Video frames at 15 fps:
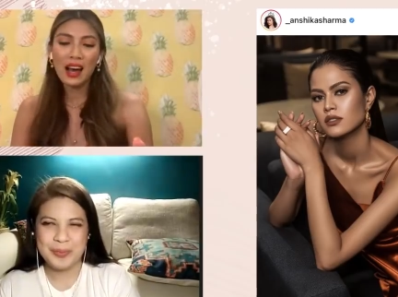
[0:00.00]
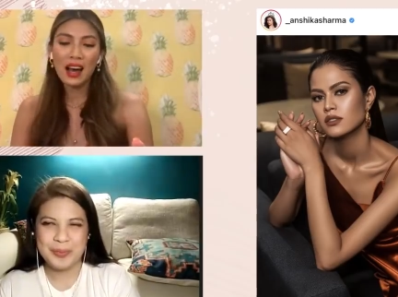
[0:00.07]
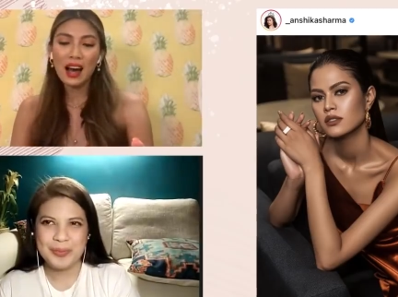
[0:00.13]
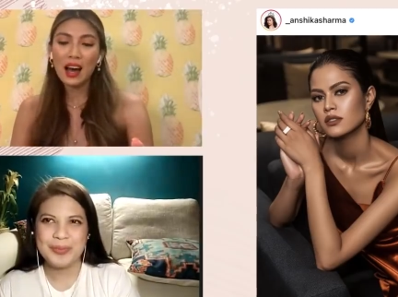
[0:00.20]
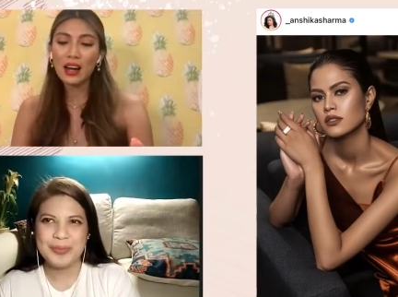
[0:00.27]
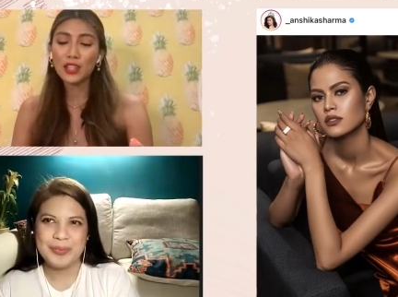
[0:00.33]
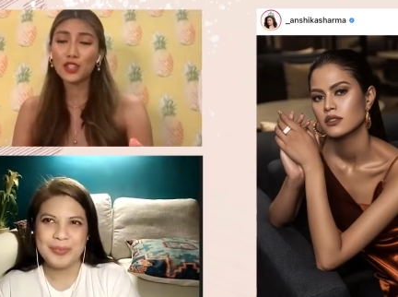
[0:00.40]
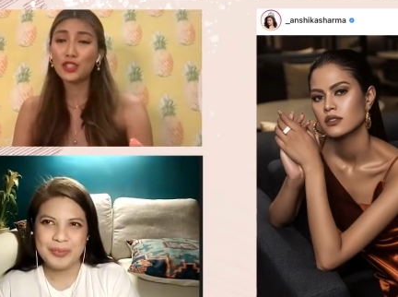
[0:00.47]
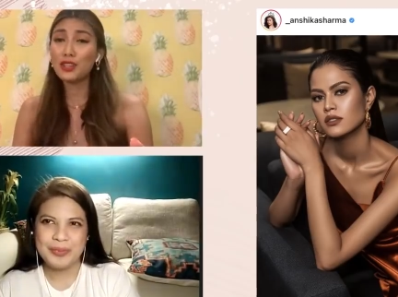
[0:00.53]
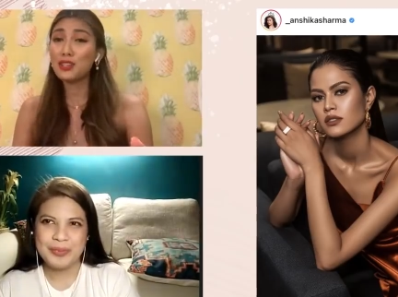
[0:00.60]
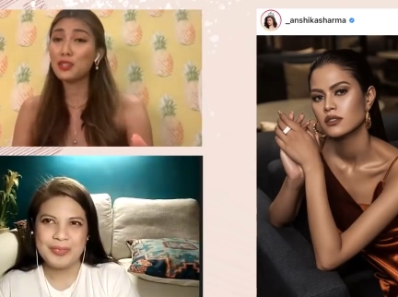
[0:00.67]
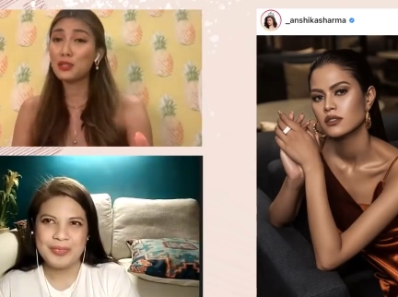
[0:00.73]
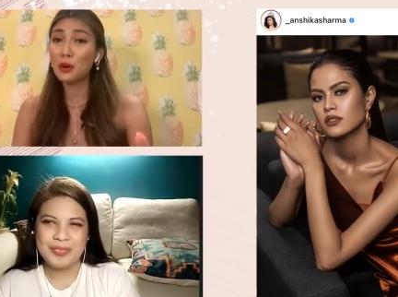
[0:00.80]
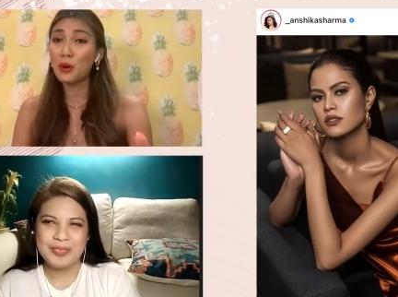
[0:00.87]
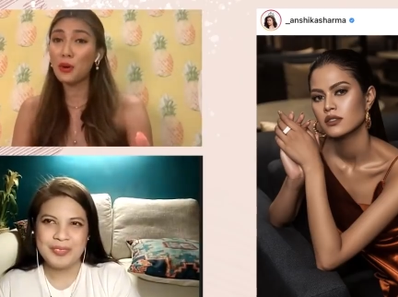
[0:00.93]
Speaker 1: Uh, she's
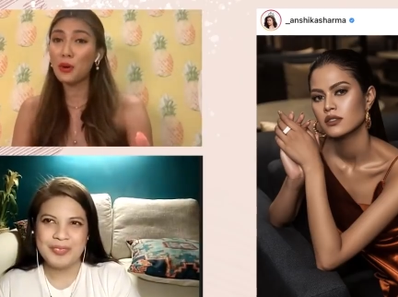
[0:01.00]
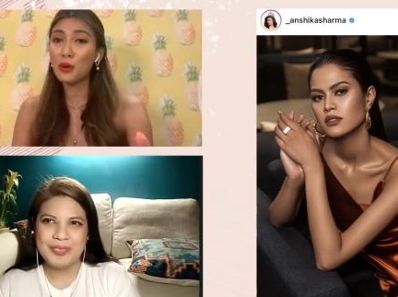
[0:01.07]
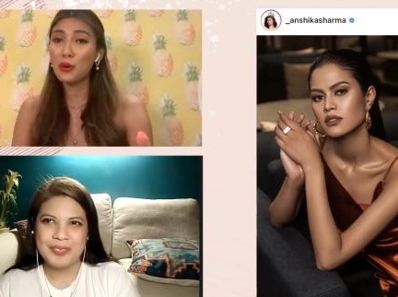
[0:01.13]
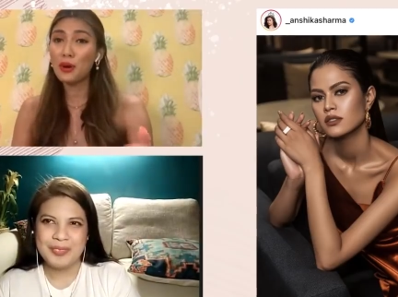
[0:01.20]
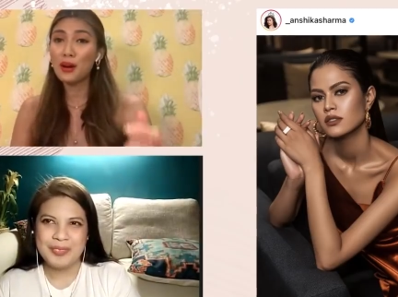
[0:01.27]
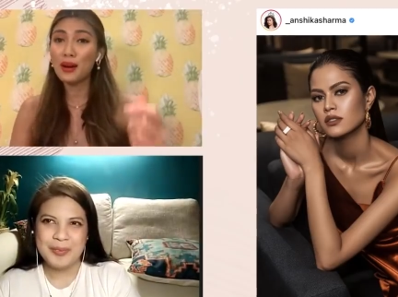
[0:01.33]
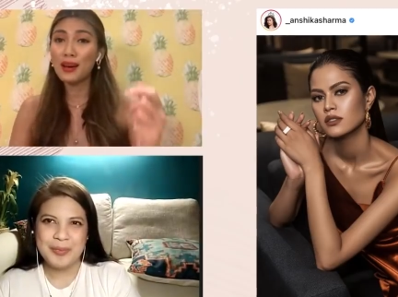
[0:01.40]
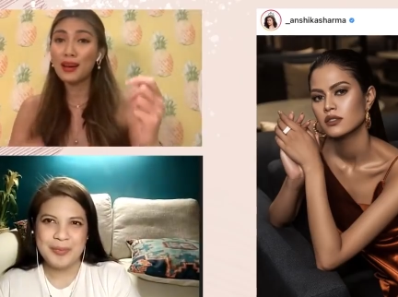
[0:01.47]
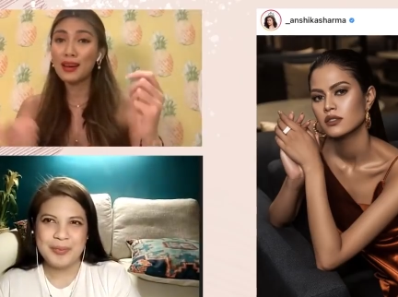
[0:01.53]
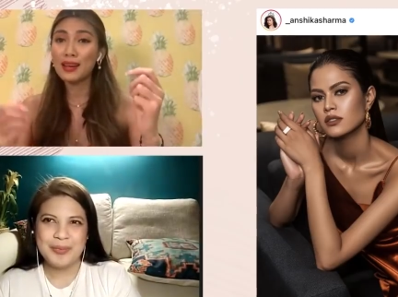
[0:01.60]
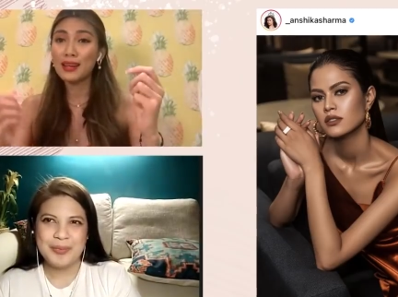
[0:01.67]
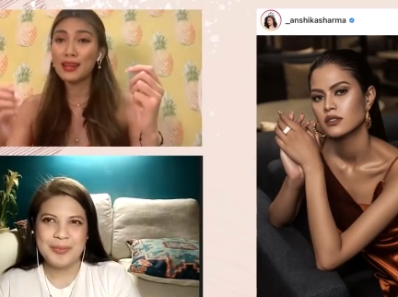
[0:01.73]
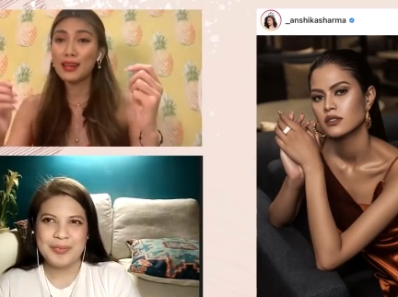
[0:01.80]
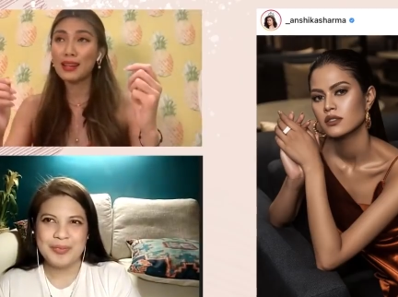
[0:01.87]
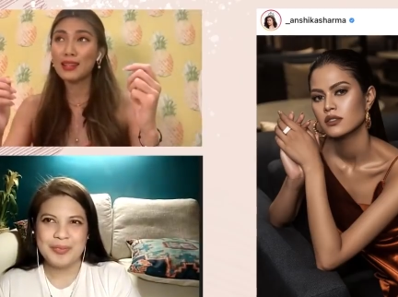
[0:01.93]
so...
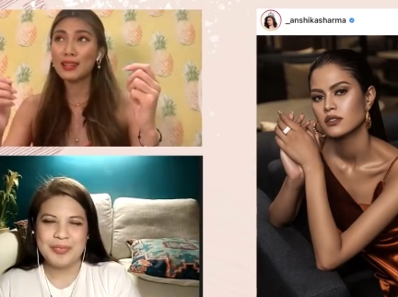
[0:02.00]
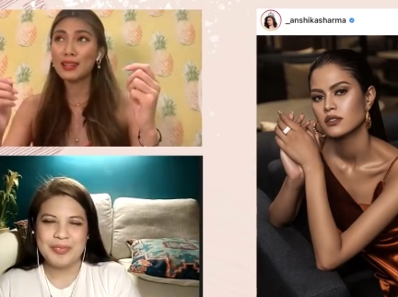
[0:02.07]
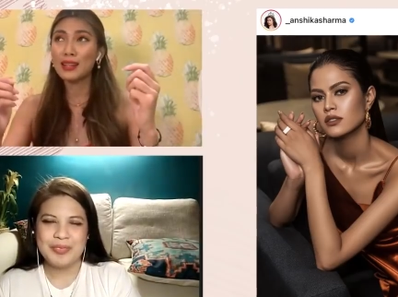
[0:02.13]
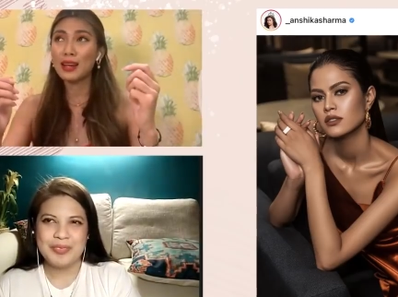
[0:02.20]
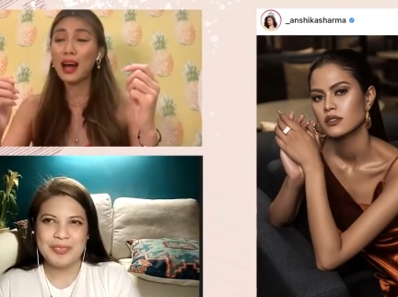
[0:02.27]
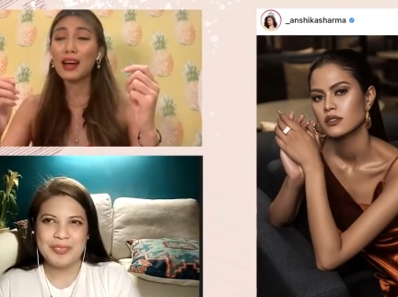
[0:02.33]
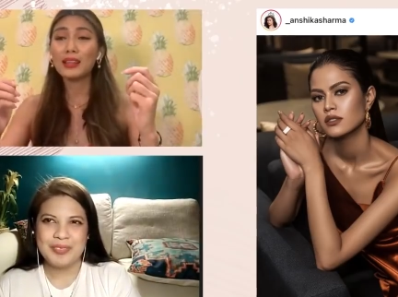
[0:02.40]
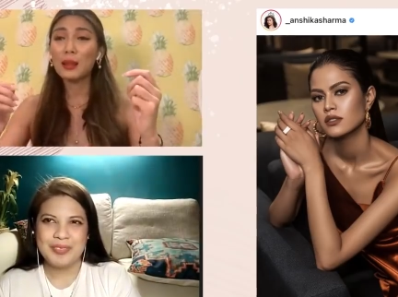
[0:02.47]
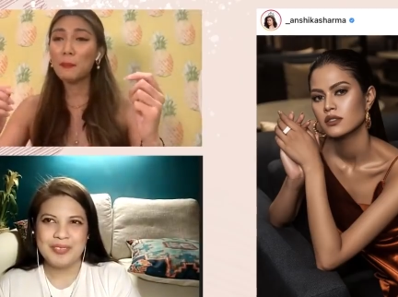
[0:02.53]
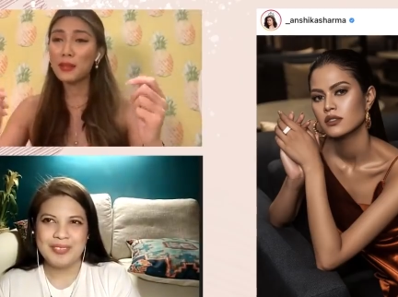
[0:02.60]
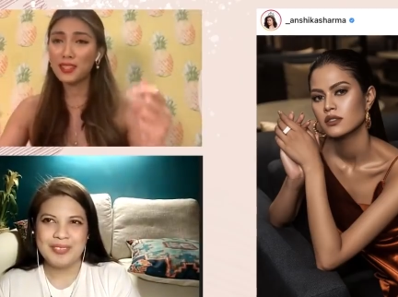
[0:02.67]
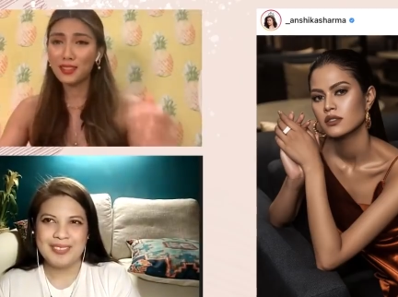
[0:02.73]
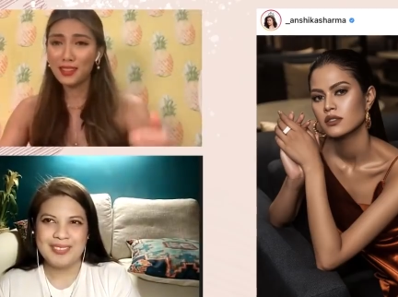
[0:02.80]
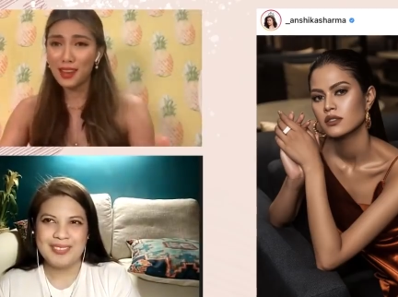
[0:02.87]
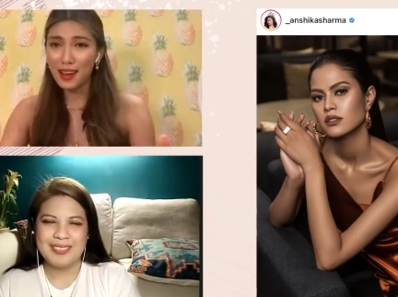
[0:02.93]
Ang
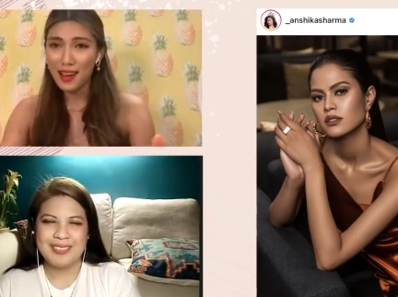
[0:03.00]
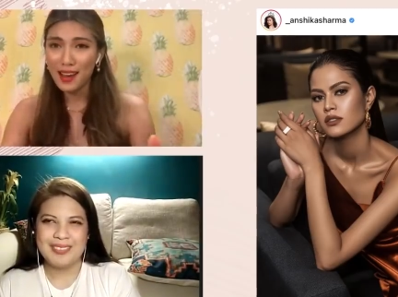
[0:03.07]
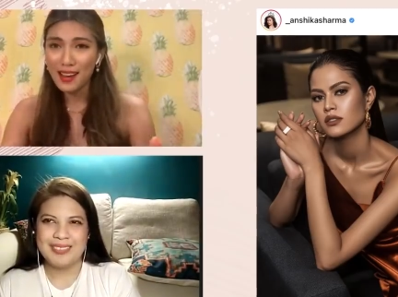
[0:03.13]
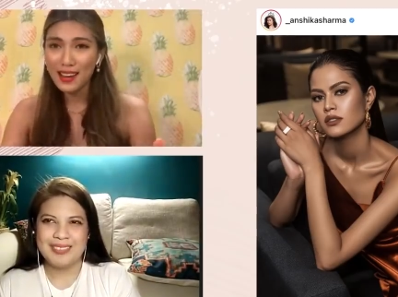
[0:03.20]
nipis niya.